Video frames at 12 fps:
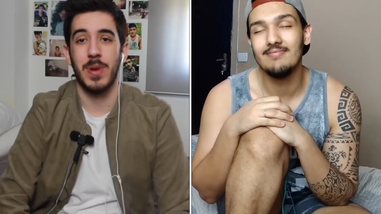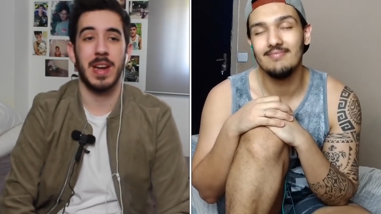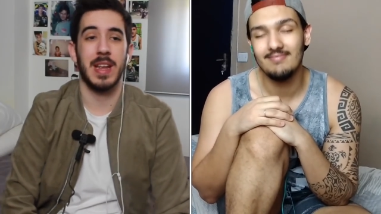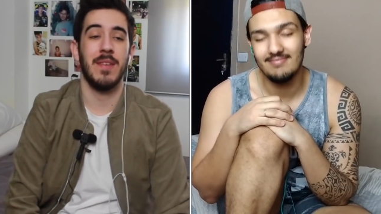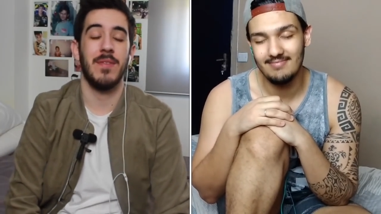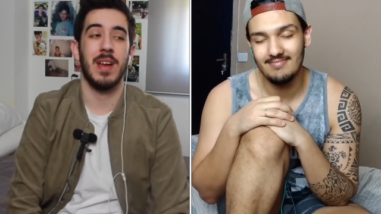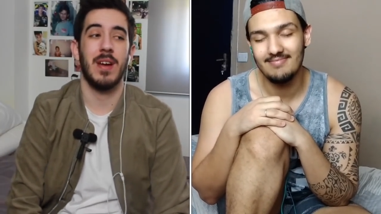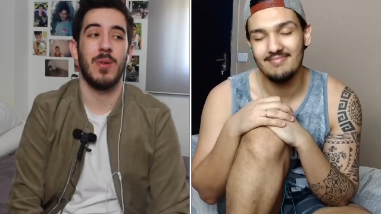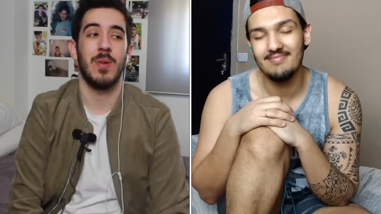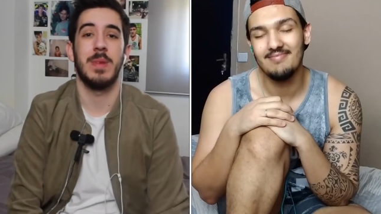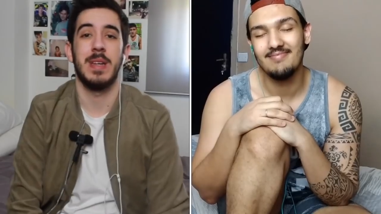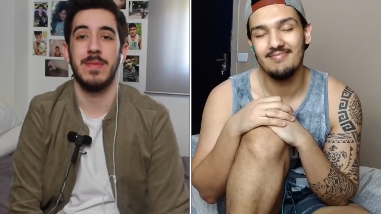Speaker 1: we are giving
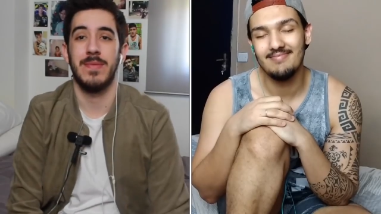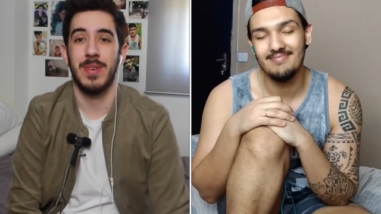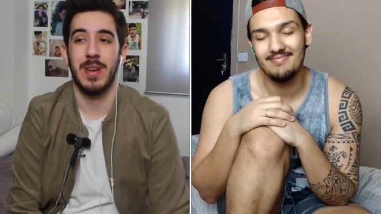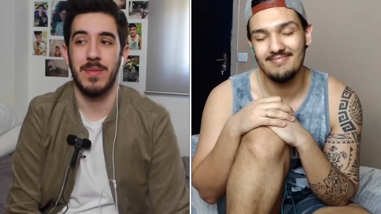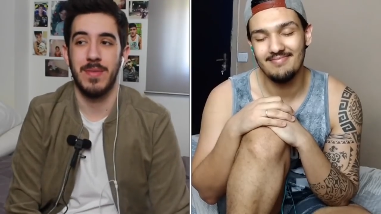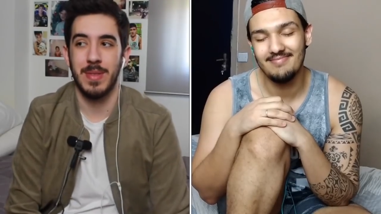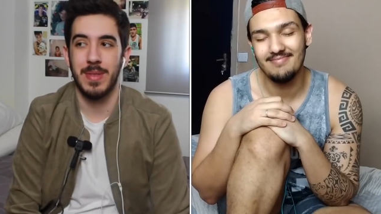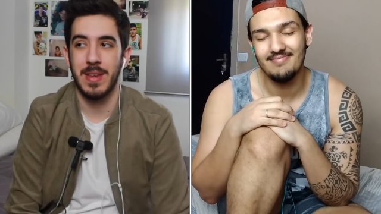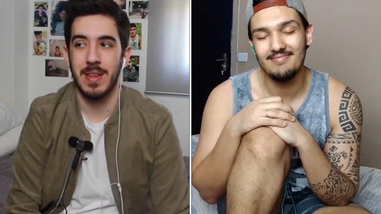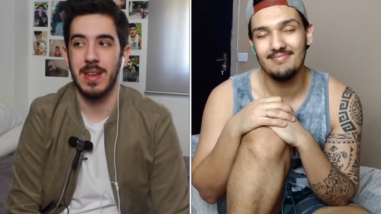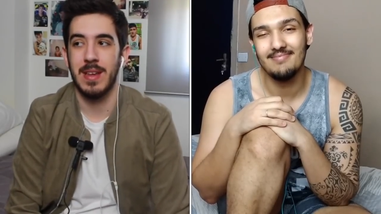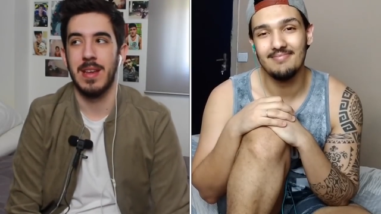our best for
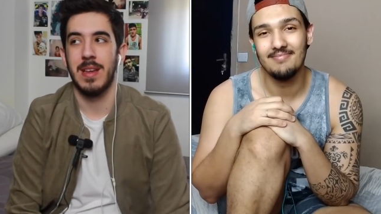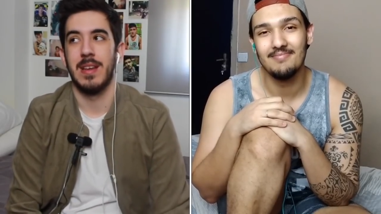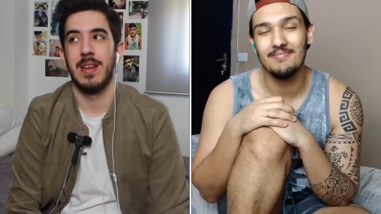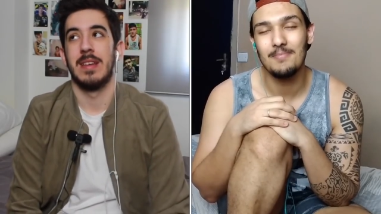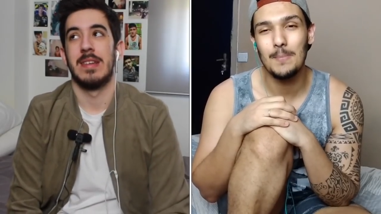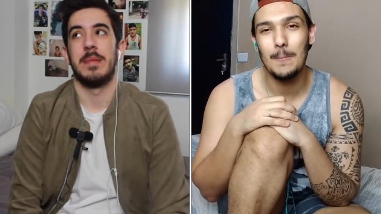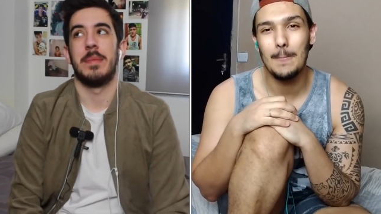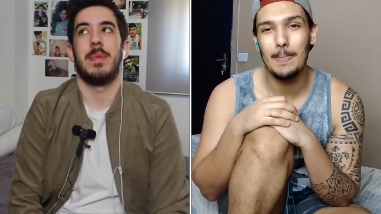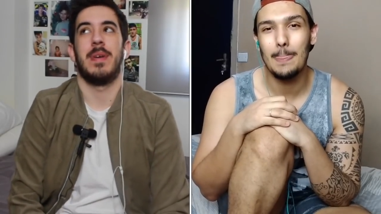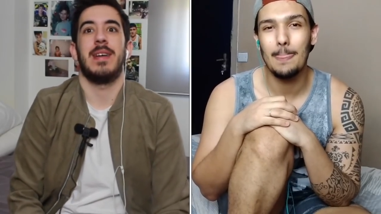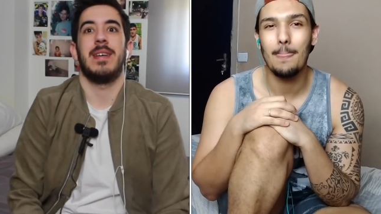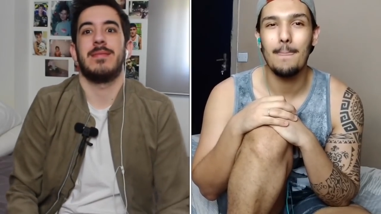everything,
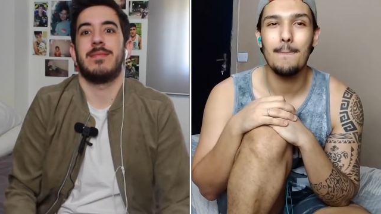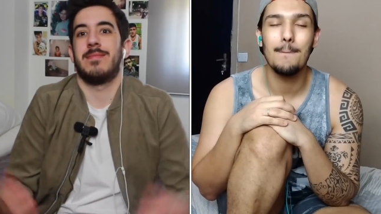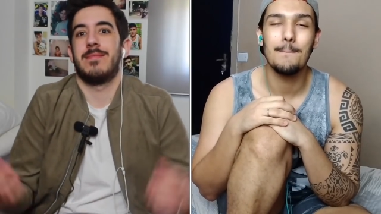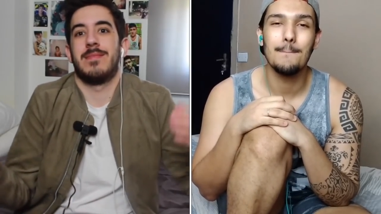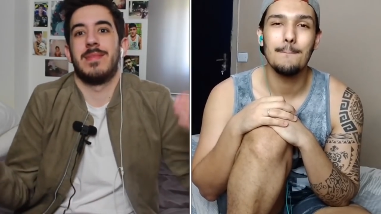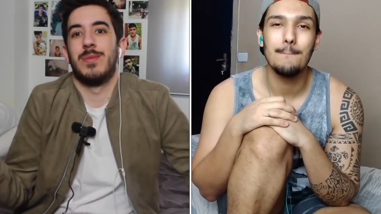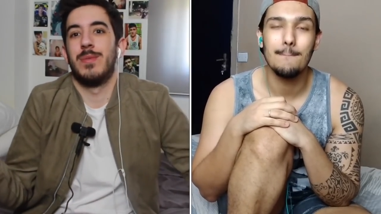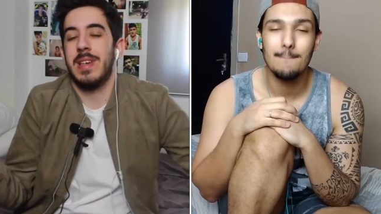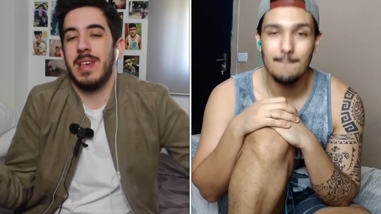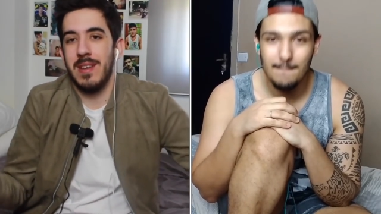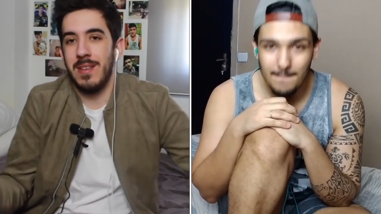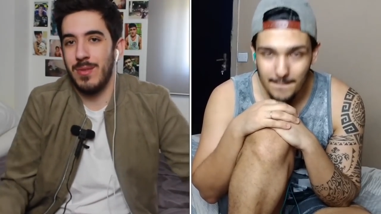but we
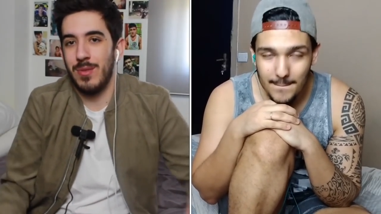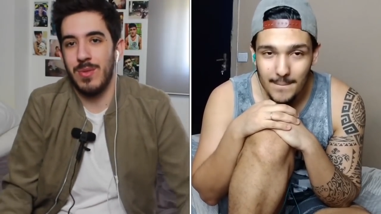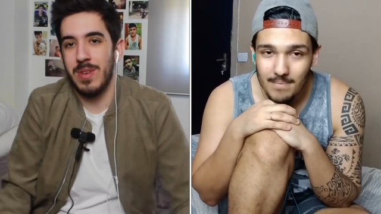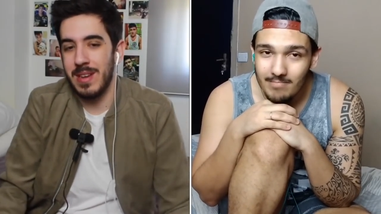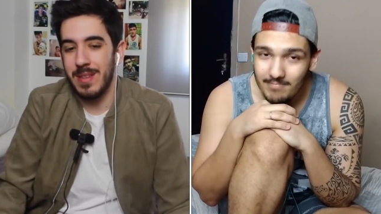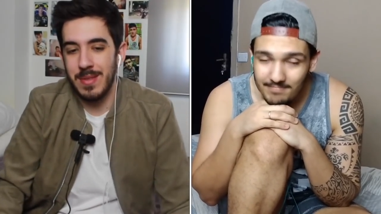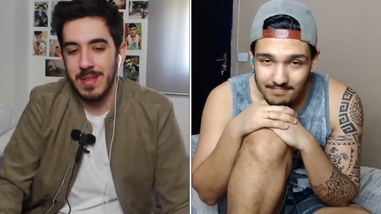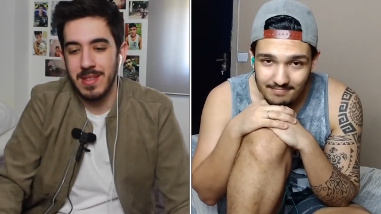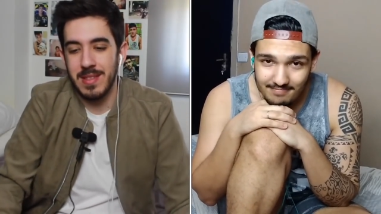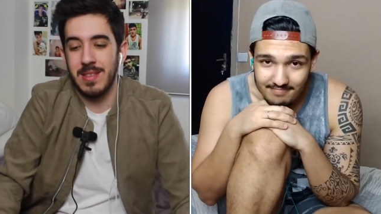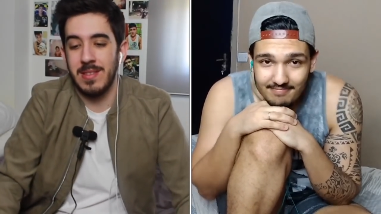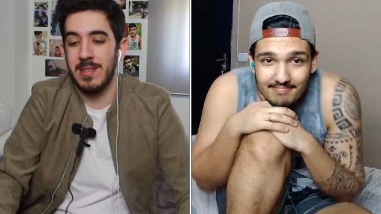cannot do
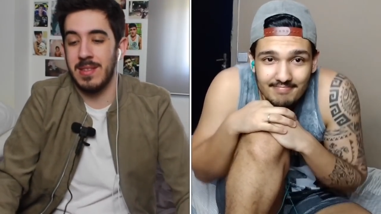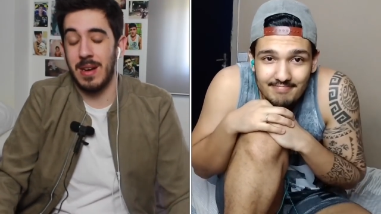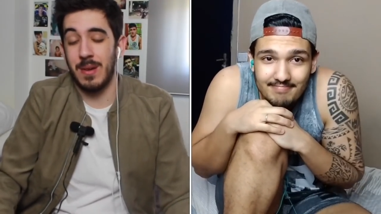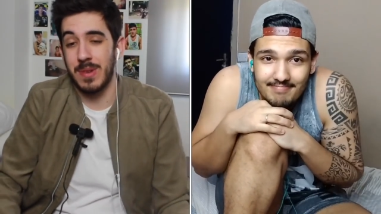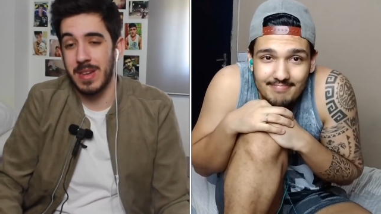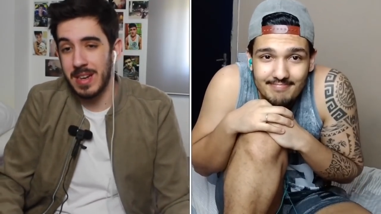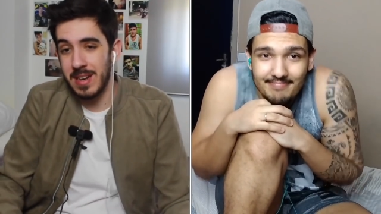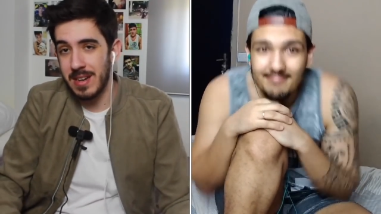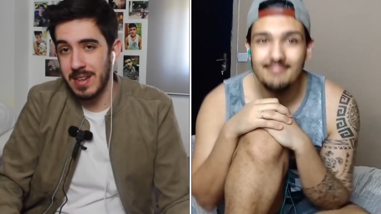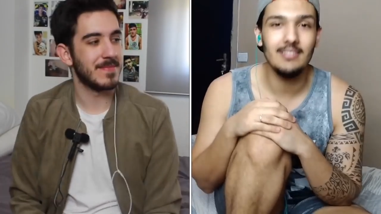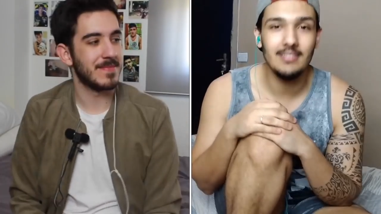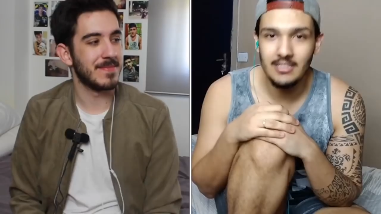anything. This is how we
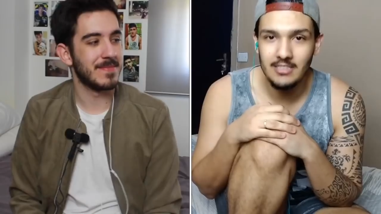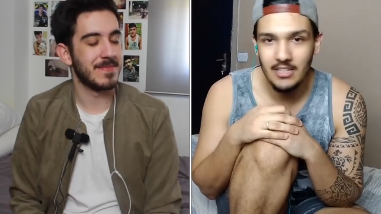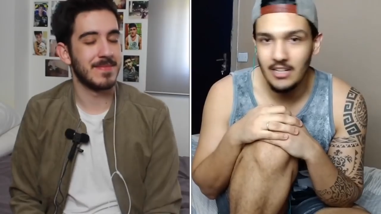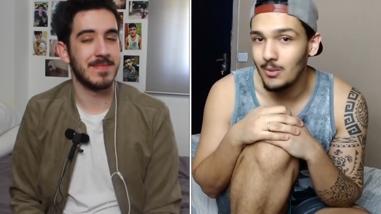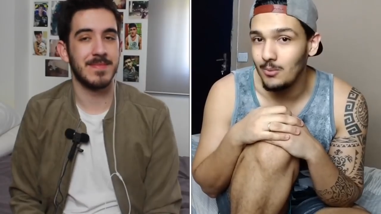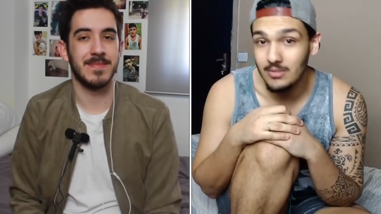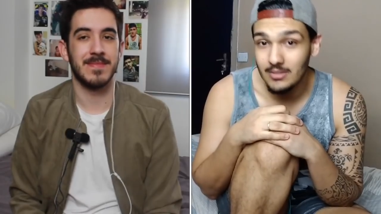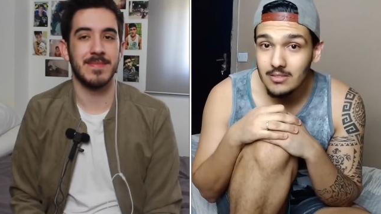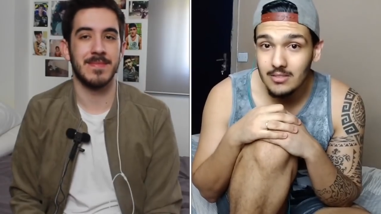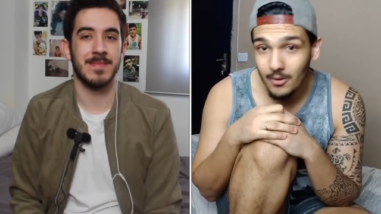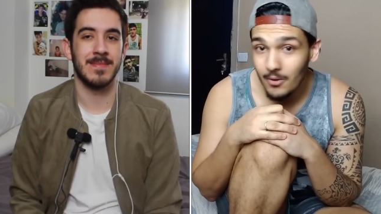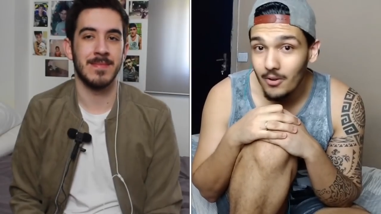are.
Speaker 2: The channel
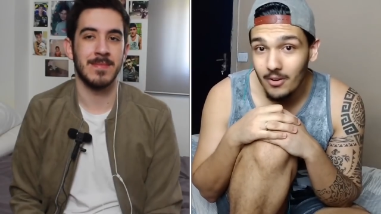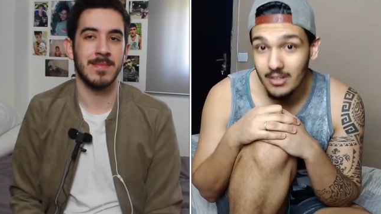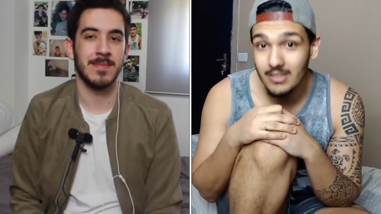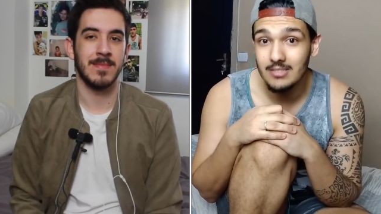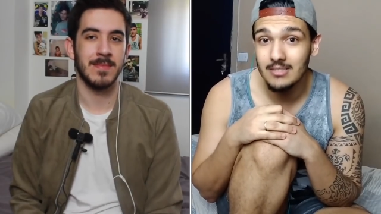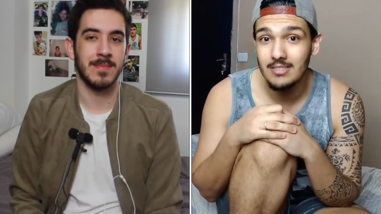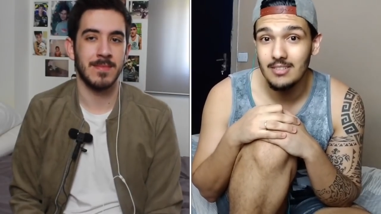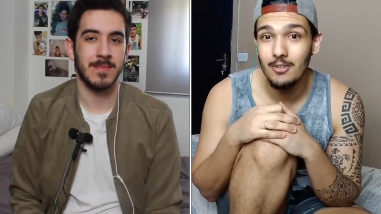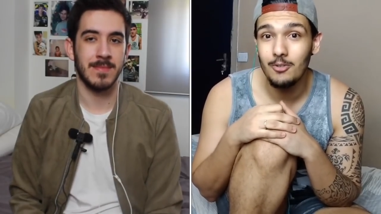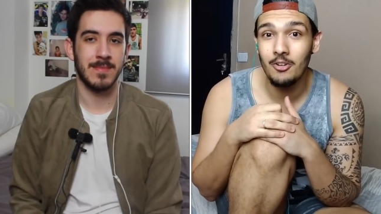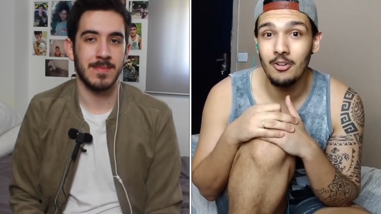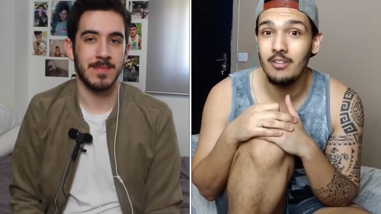is ours.
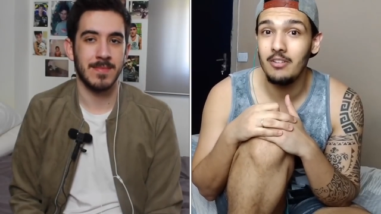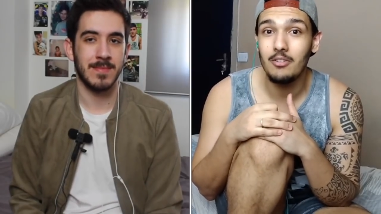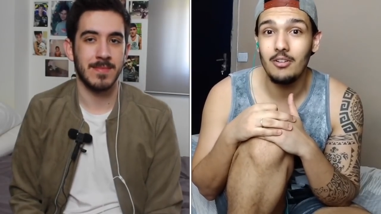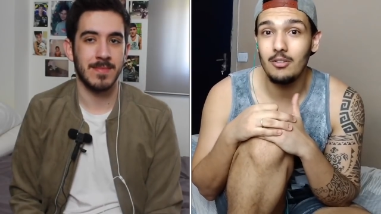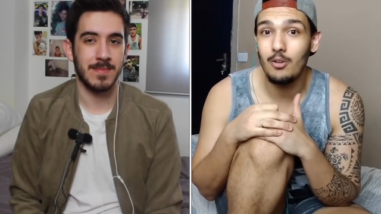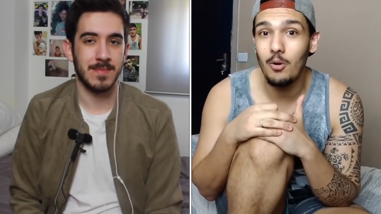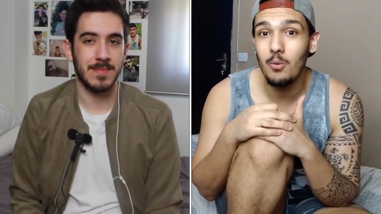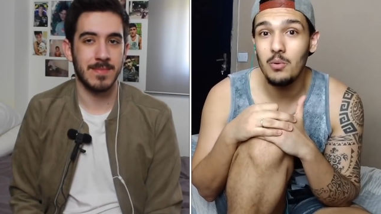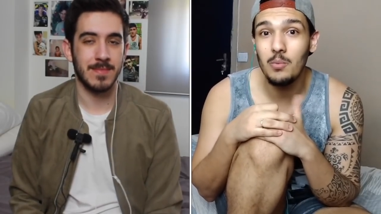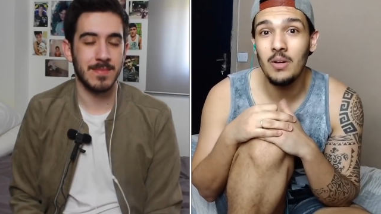We're gonna record how we